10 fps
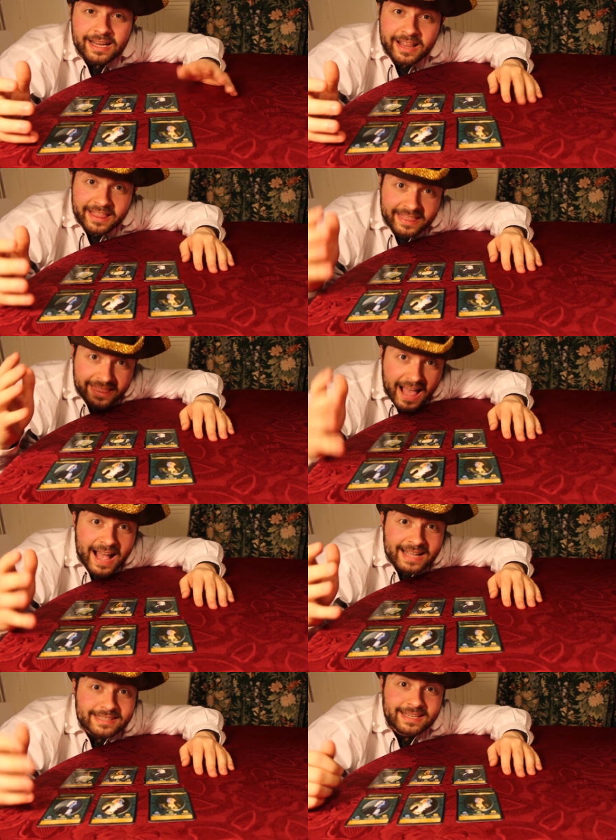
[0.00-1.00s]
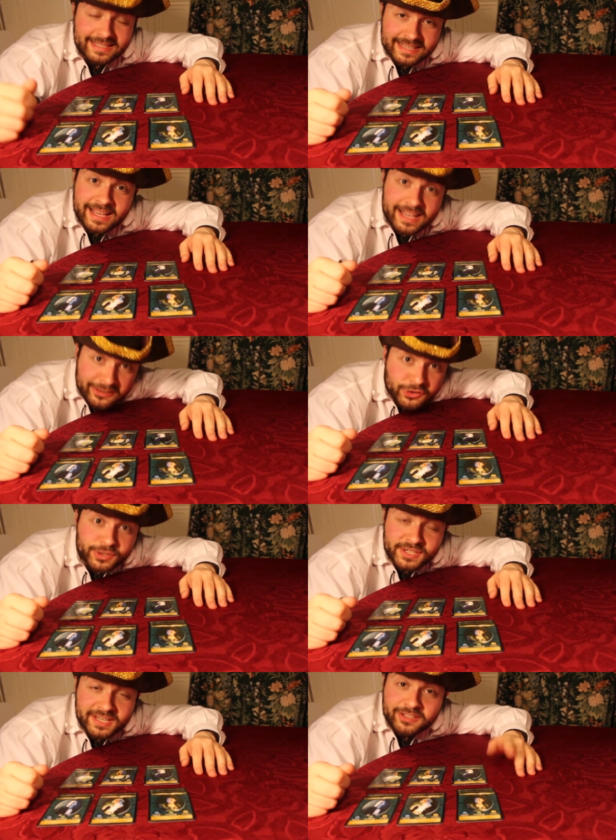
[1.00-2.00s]
that is an
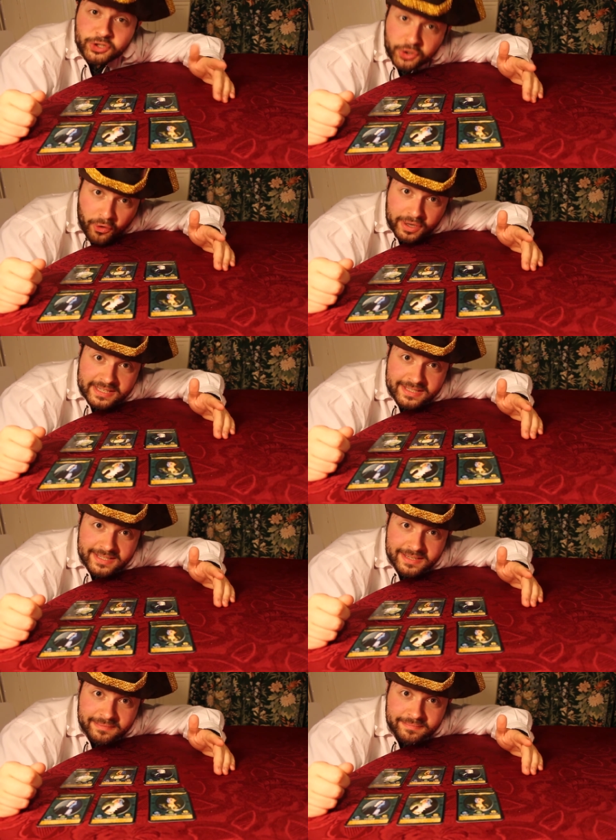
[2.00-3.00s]
interesting choice.